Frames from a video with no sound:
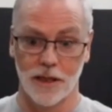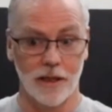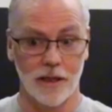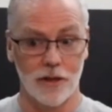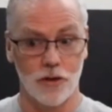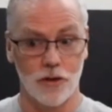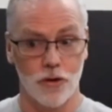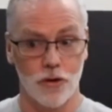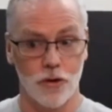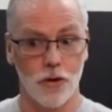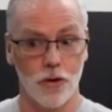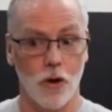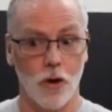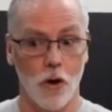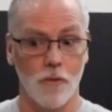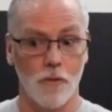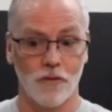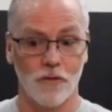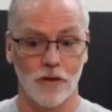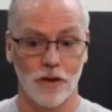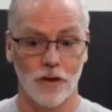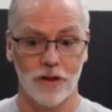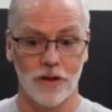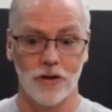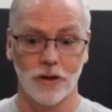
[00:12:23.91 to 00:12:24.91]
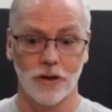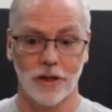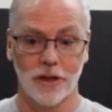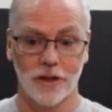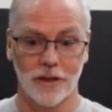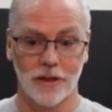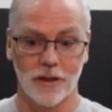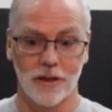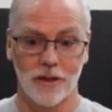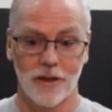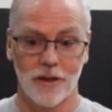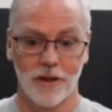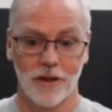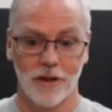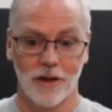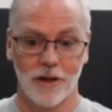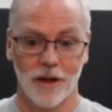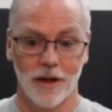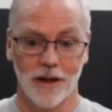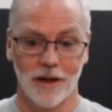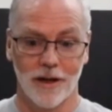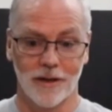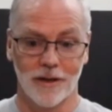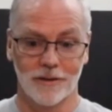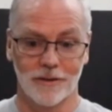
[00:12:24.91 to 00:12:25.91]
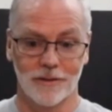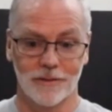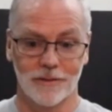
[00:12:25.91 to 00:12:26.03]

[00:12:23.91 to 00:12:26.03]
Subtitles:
And hopefully you're uh,